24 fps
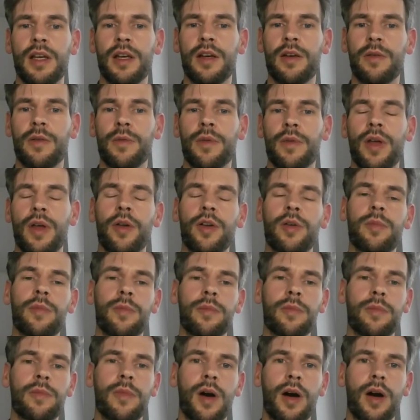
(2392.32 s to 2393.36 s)
without a
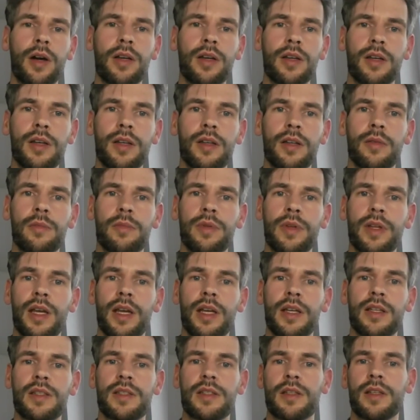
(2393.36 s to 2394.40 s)
market in
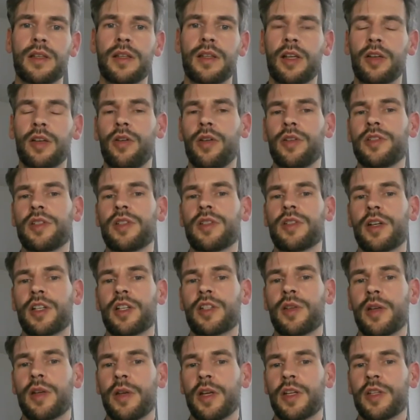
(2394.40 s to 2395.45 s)
place, the technologies are
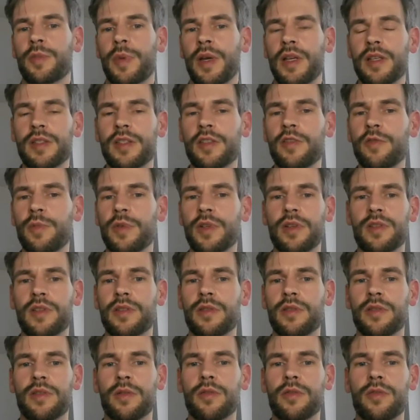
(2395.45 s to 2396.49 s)
expensive because
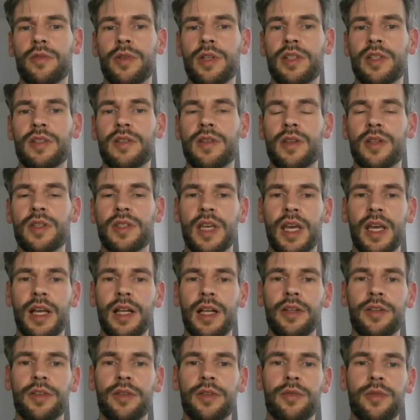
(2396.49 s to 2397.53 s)
you don't reach the
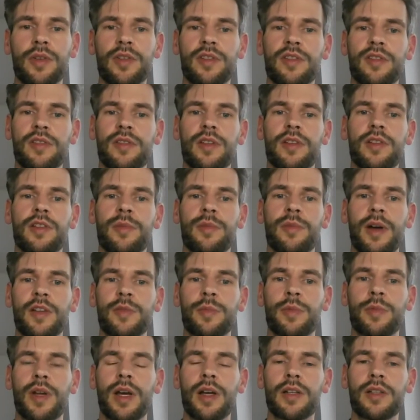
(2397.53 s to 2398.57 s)
scale, you don't reach mass
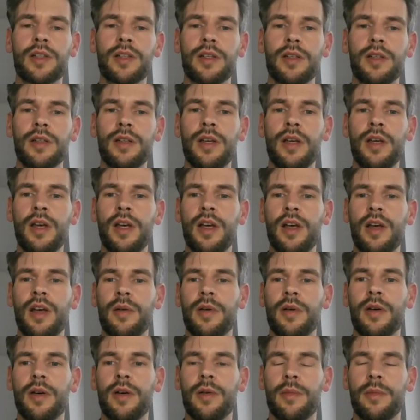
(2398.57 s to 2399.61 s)
production.
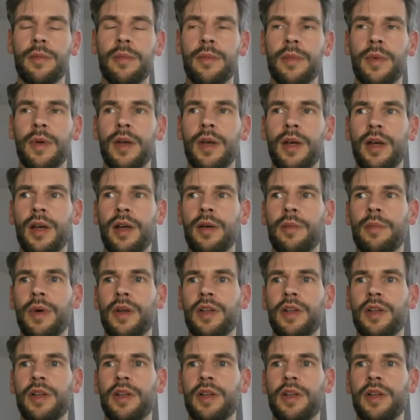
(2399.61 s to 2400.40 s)
But